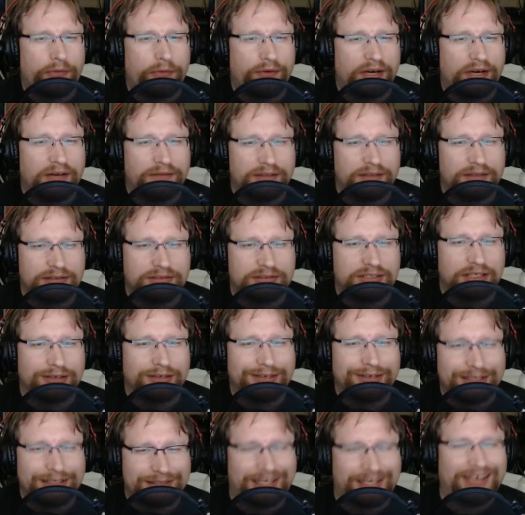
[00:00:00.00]
part 3 of this
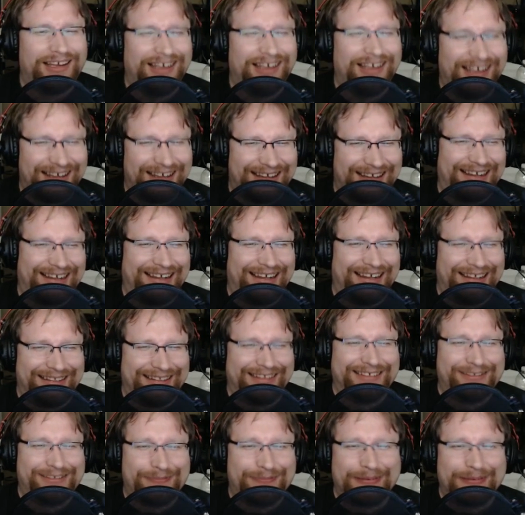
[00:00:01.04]
series.
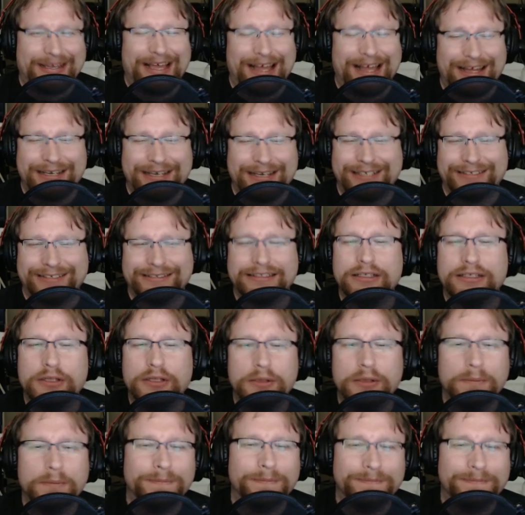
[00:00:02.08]
Let's be honest.